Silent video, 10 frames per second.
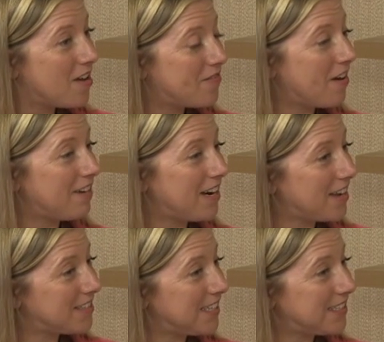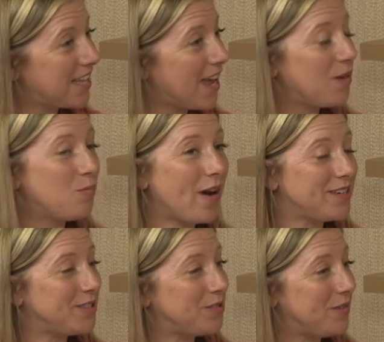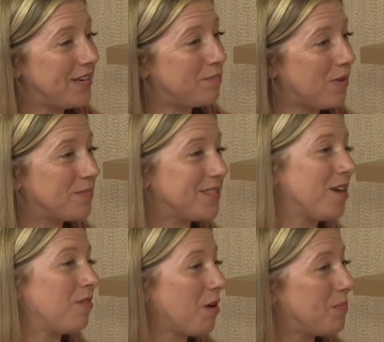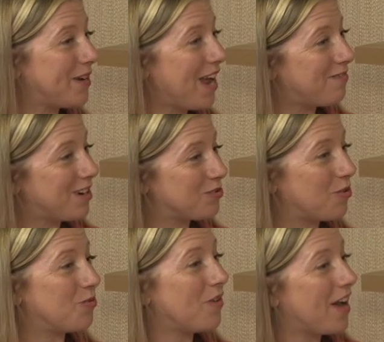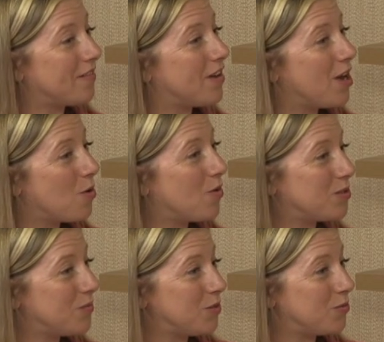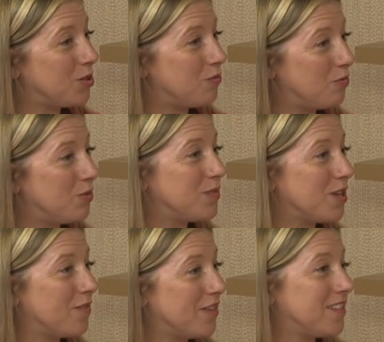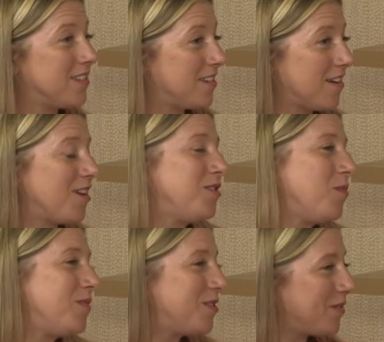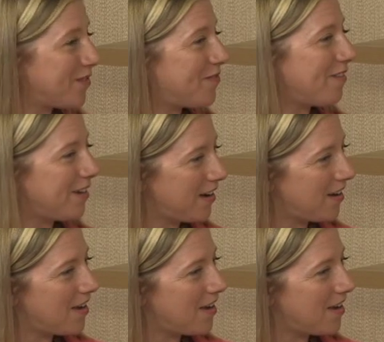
very nicely say, why don't you eat perhaps in our open air restaurant, or have why don't we order you room service tonight? You know, we do it in a very,